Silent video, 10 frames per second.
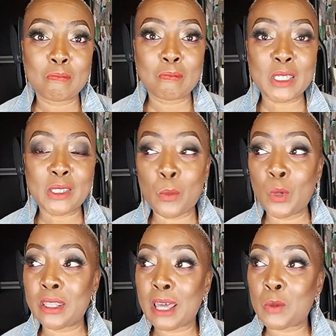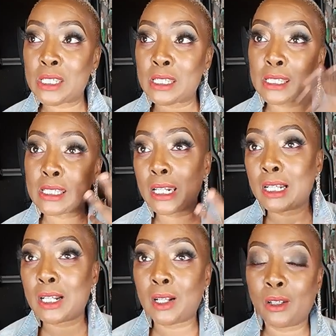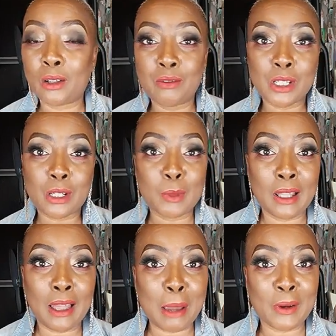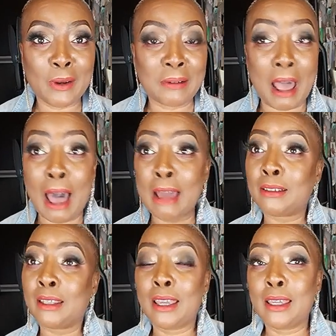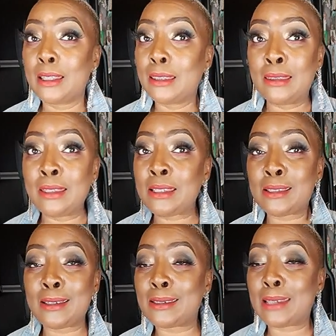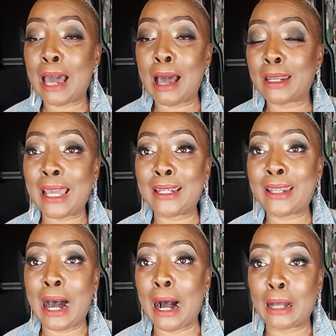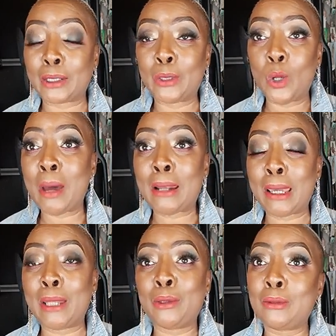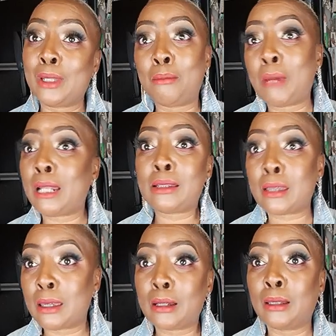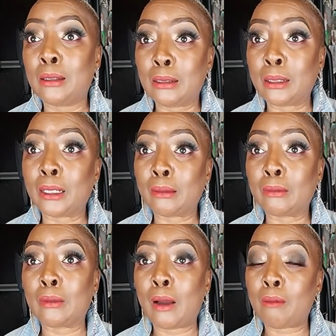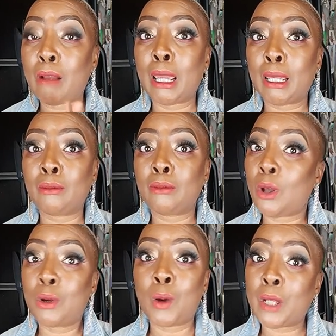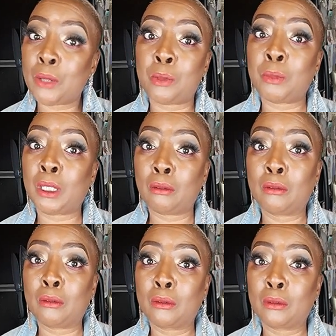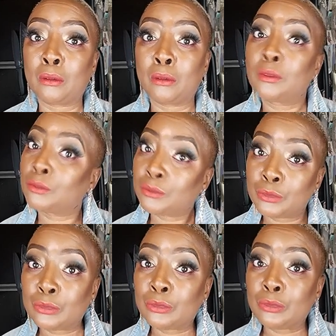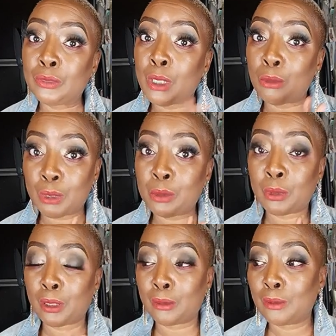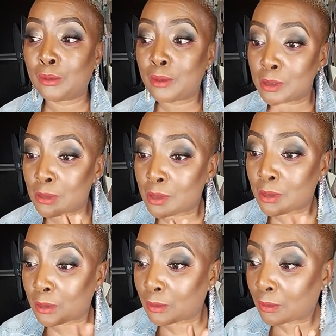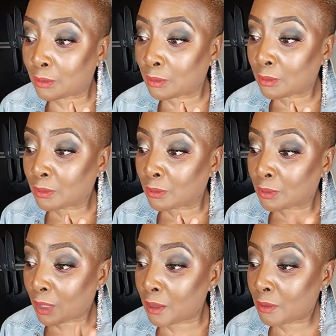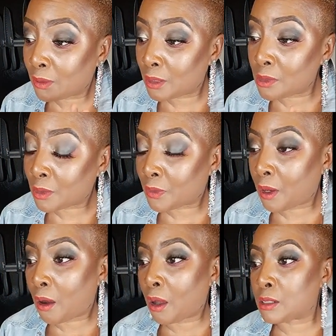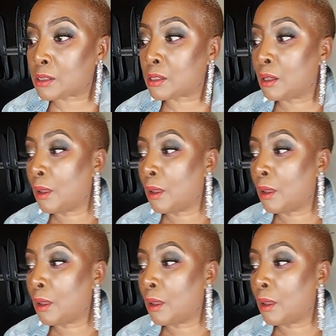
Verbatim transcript: Someone that was the skin color of Jim Clyburn. I this is not a knock. Nobody can do nothing about their skin color, honey. All right? Don't go there with me. Don't it. This is the okay, these are thoughts.